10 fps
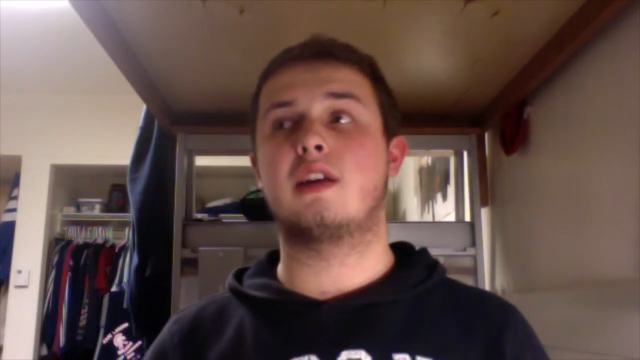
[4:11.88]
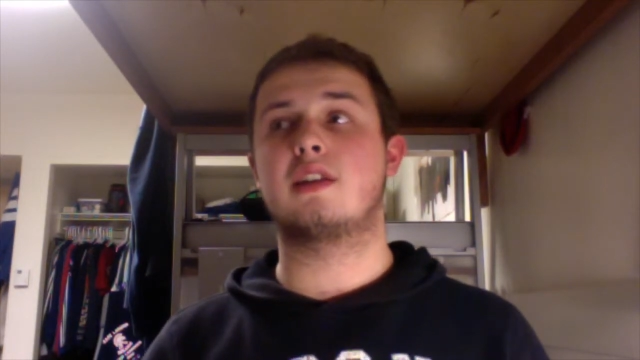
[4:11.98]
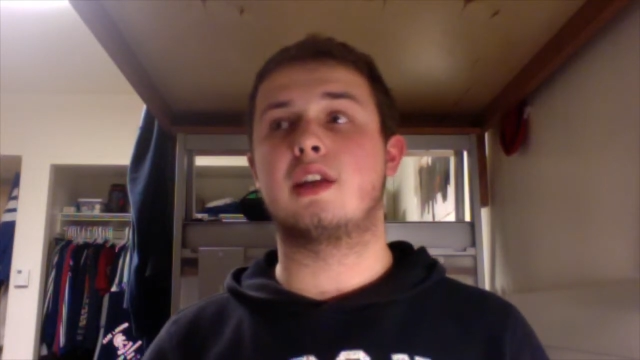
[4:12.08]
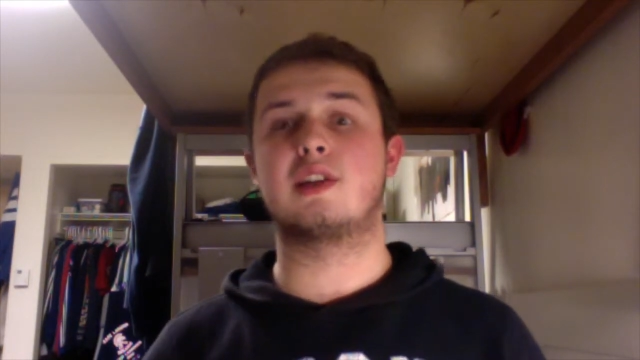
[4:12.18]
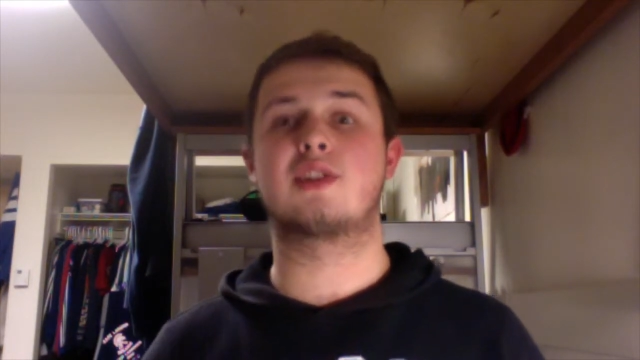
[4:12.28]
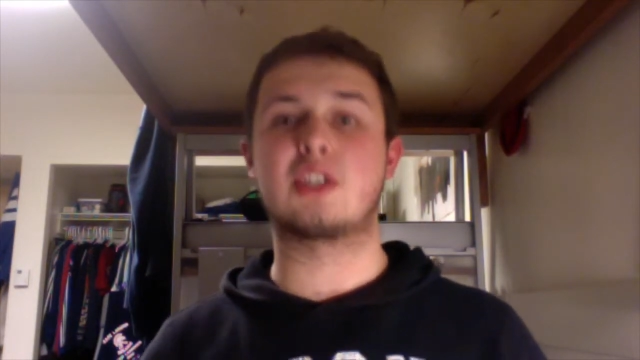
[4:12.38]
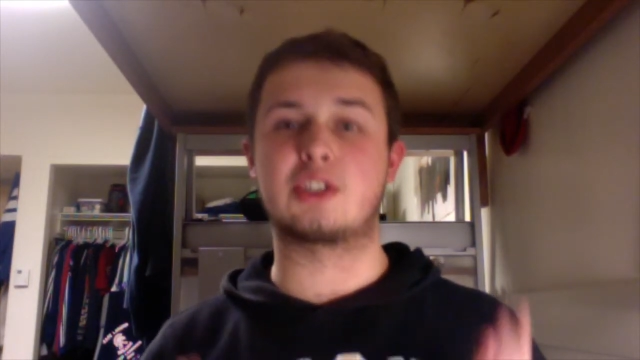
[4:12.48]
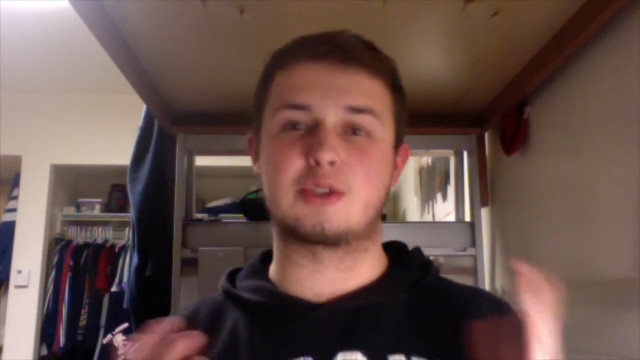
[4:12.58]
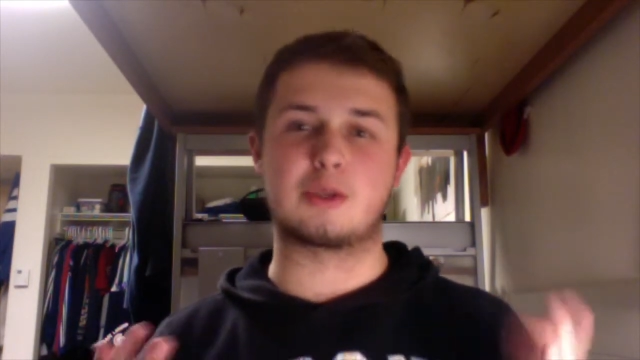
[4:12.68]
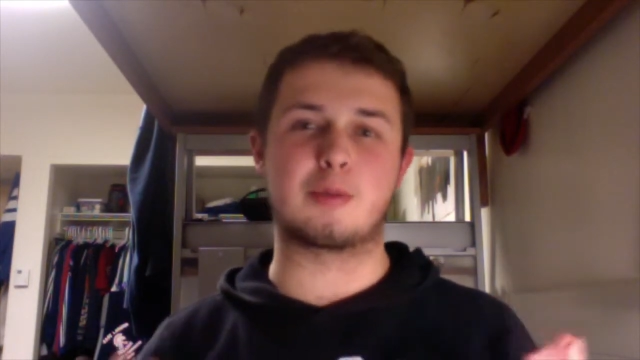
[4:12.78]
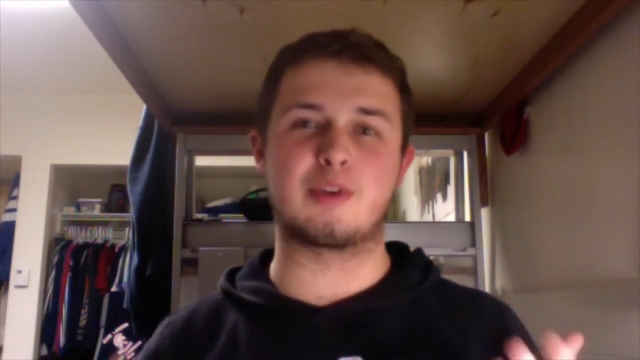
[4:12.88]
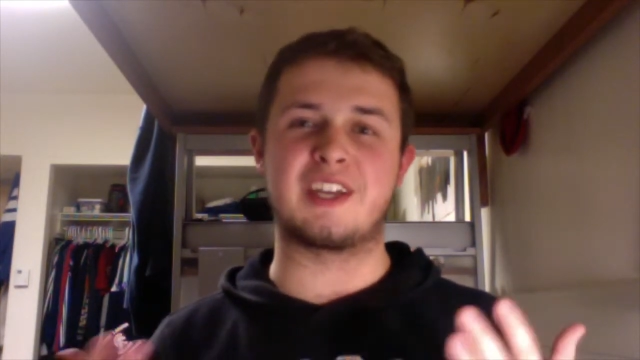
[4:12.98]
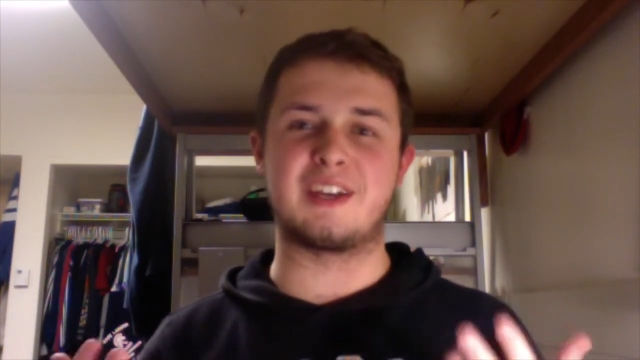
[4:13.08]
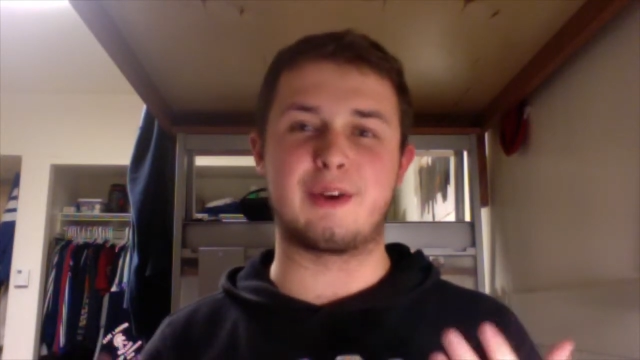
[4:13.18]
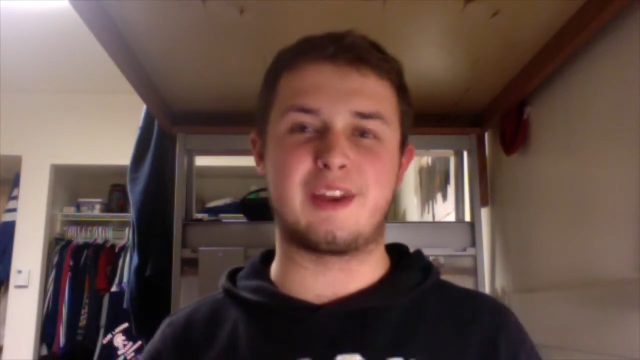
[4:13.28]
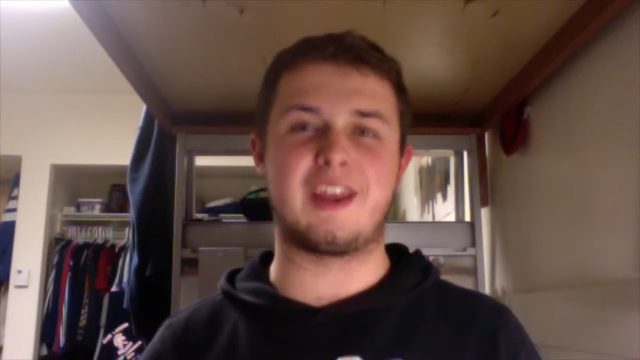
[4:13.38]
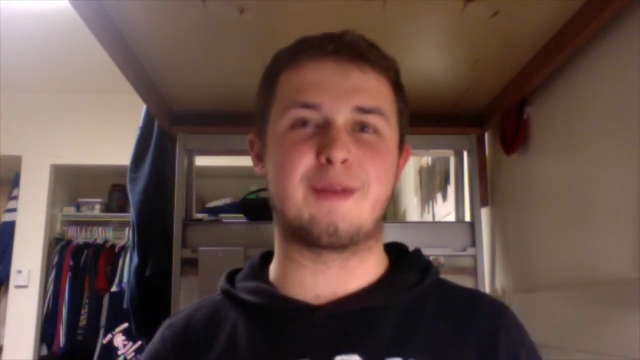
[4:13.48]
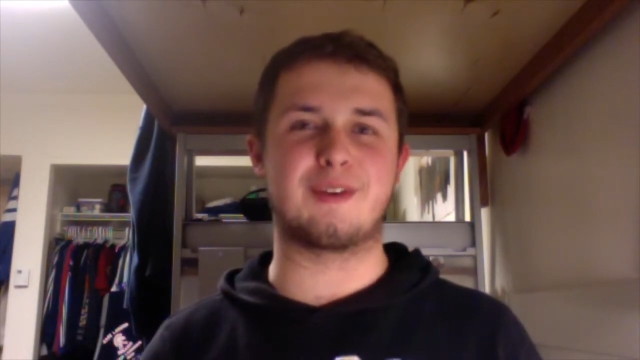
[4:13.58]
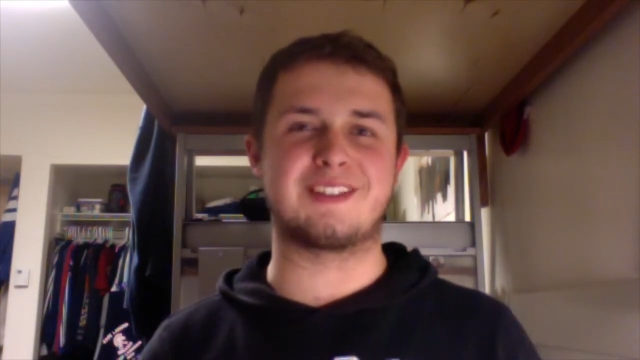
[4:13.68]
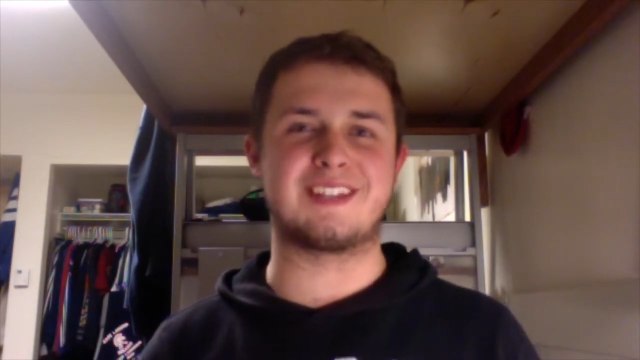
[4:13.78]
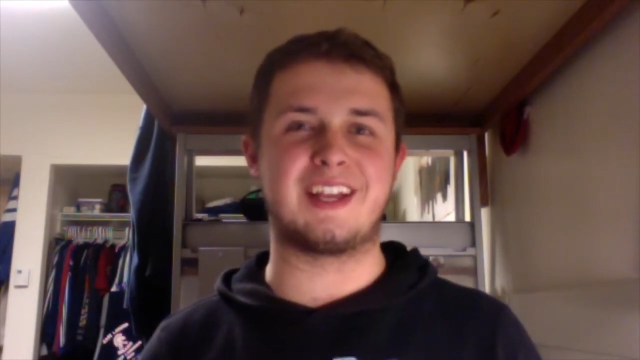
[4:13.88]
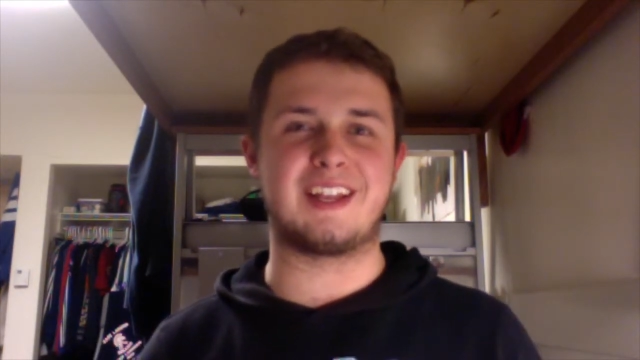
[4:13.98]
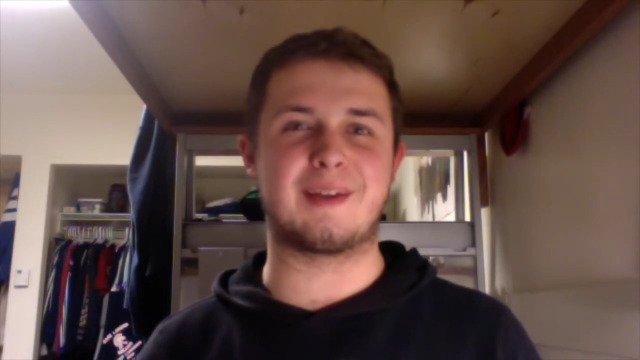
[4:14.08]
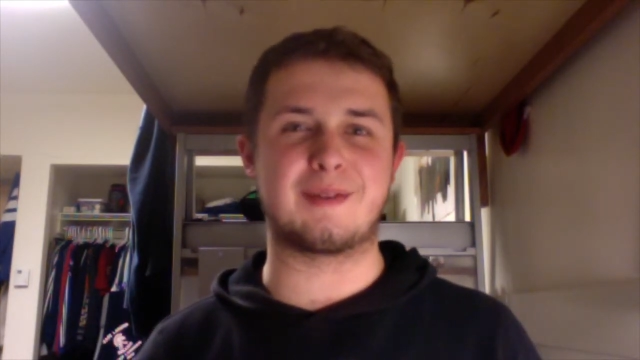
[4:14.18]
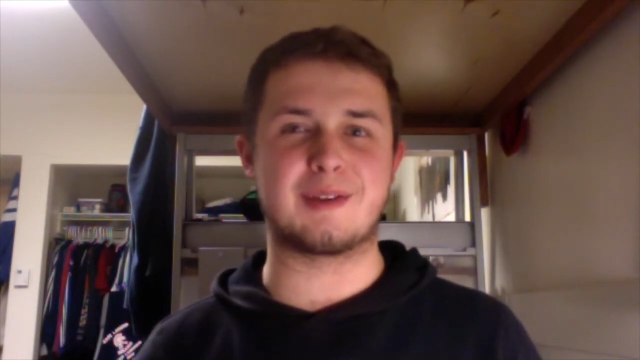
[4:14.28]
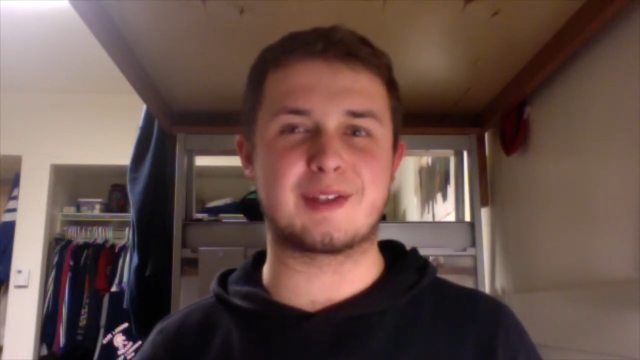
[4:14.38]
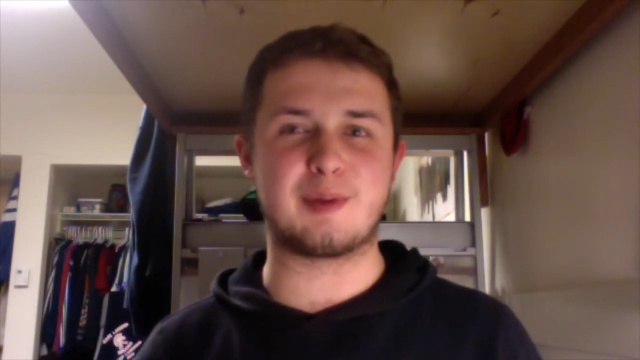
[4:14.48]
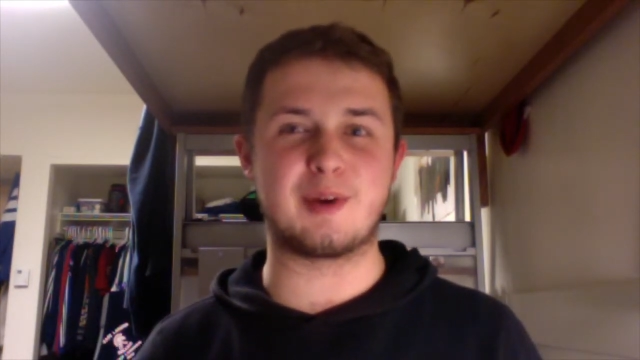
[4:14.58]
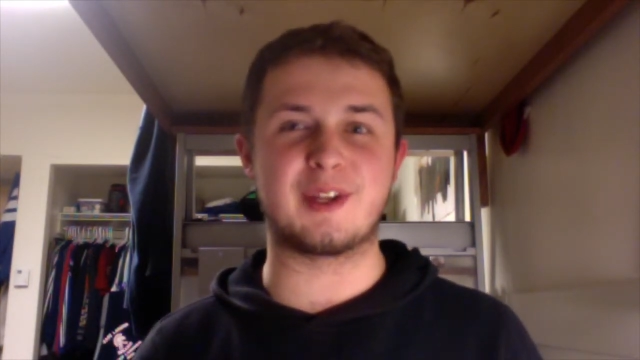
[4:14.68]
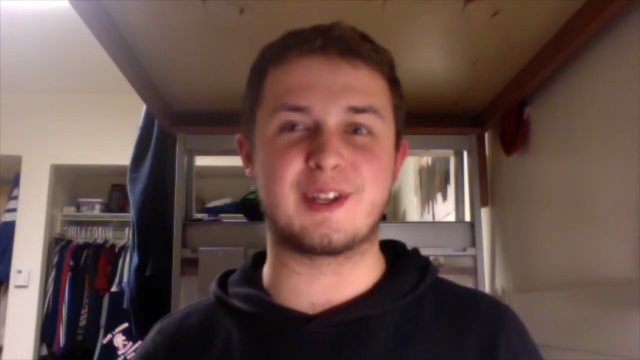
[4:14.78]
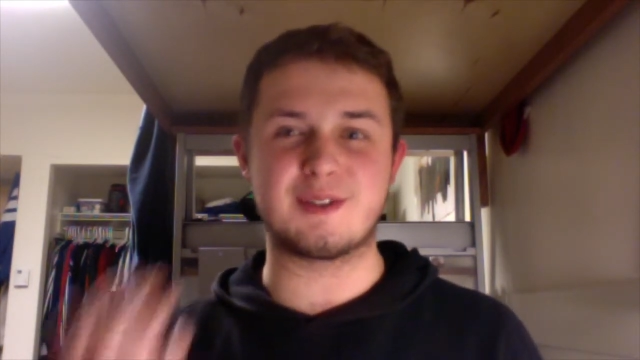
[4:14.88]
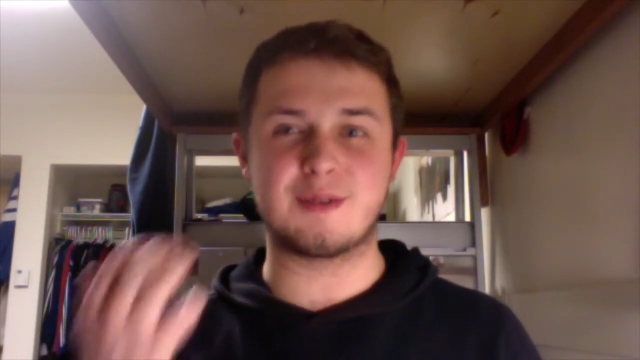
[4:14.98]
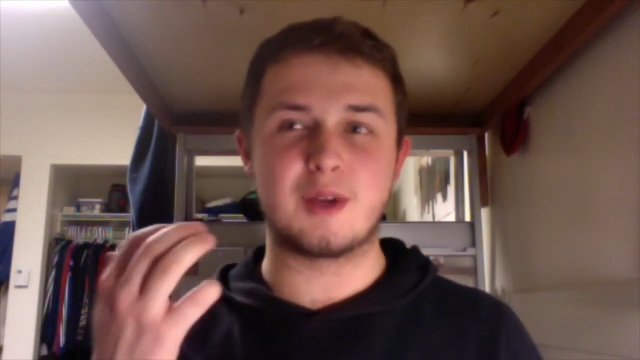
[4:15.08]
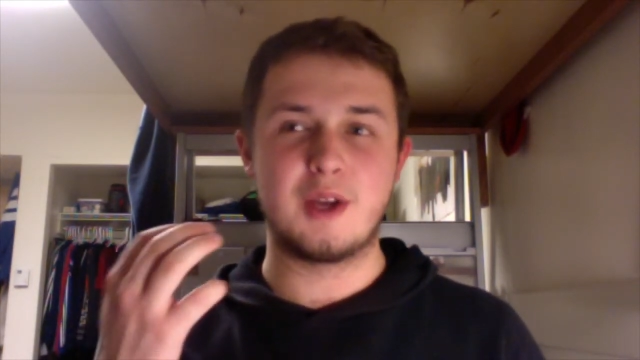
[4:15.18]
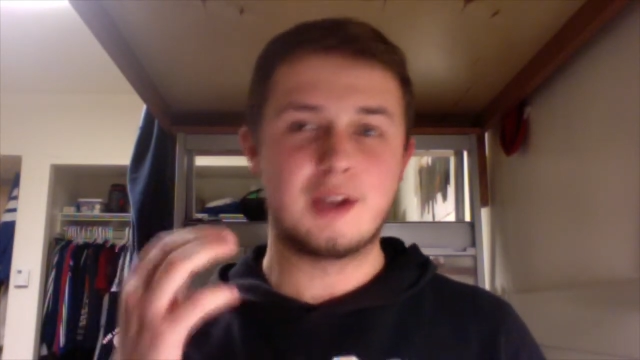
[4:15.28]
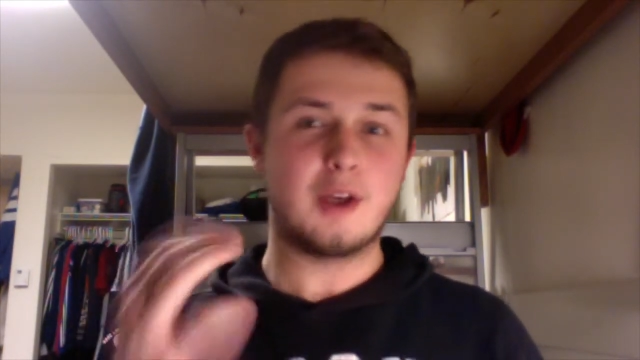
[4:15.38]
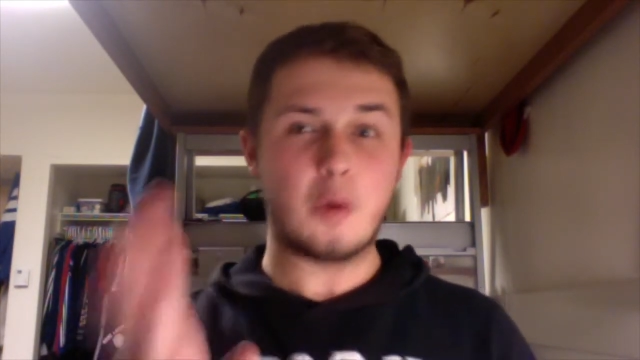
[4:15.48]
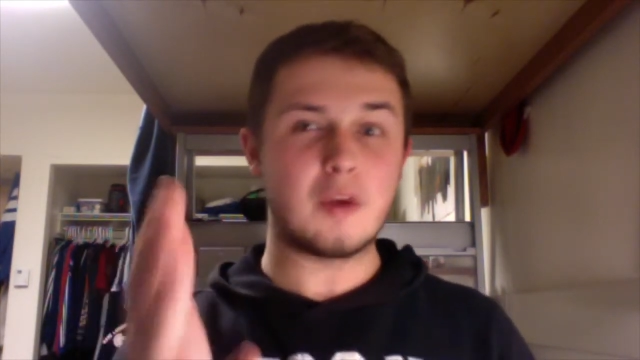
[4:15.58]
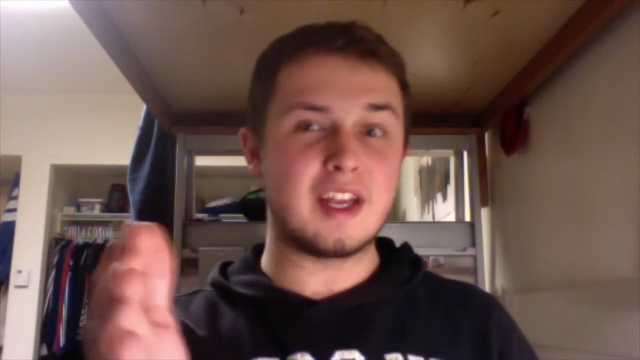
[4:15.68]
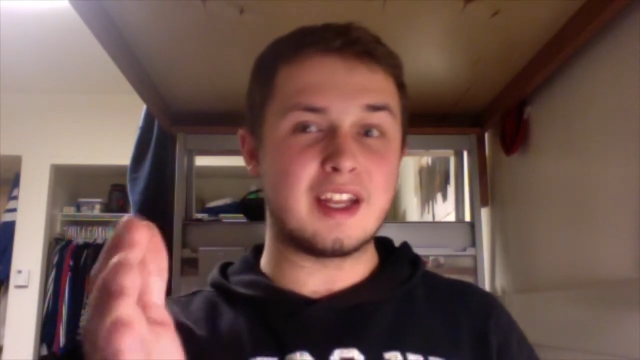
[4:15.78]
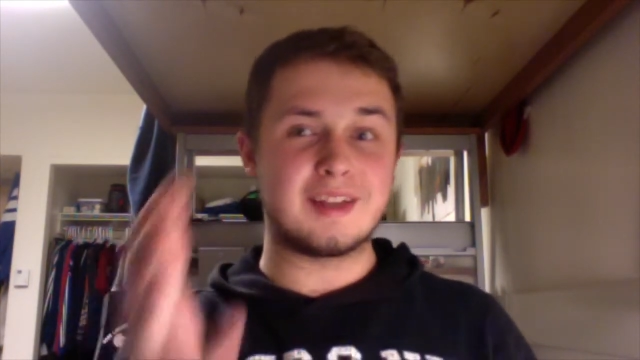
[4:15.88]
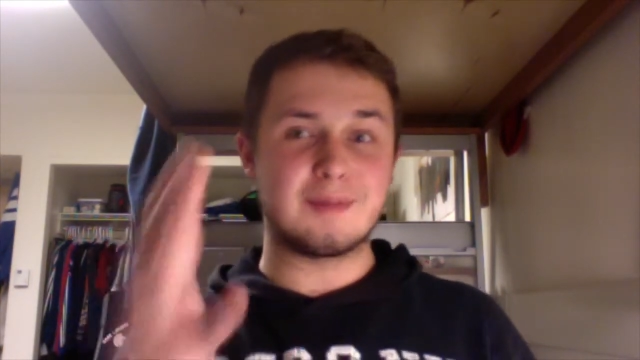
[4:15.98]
It's such a short book. I can't really say anything without spoiling it, so go read it,